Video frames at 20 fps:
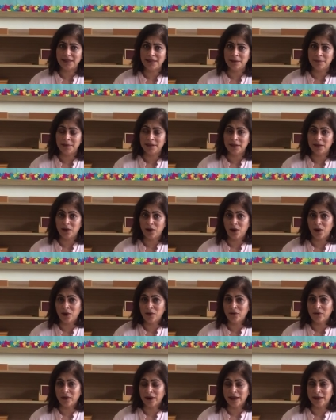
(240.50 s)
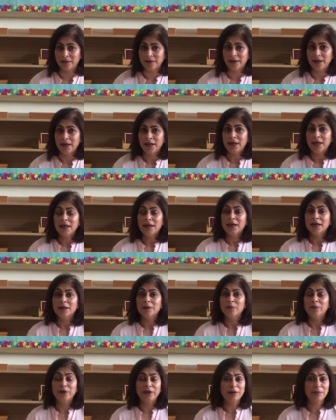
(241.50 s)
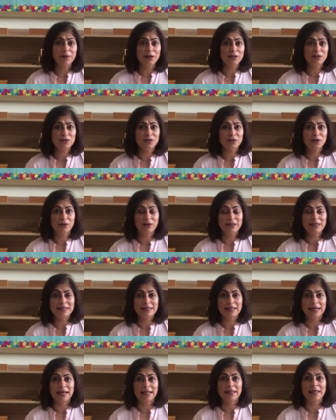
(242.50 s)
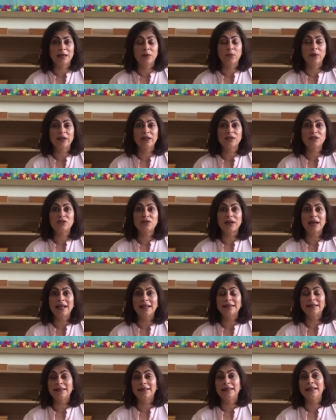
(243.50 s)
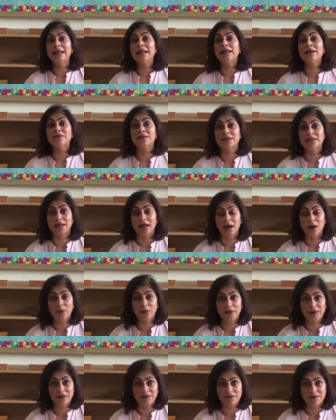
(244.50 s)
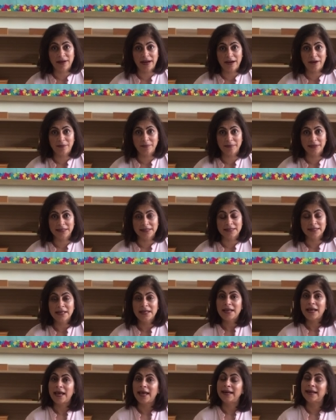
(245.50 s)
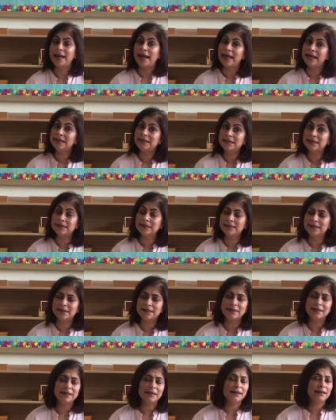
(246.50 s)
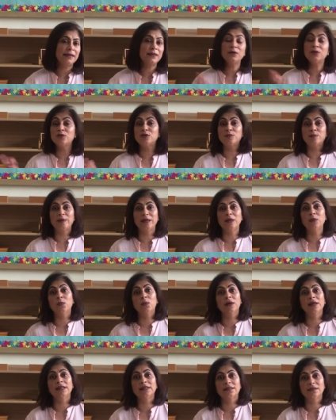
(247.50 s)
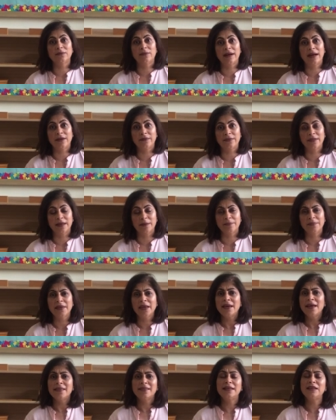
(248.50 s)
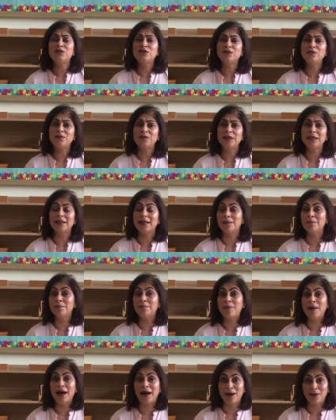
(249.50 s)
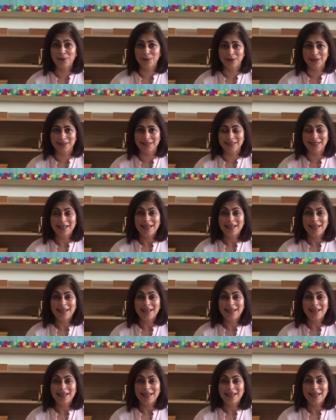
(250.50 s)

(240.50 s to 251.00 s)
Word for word: them in the long run? Maria Montessori said that when a child leaves our environment and enters this huge big world around them, they should feel empowered.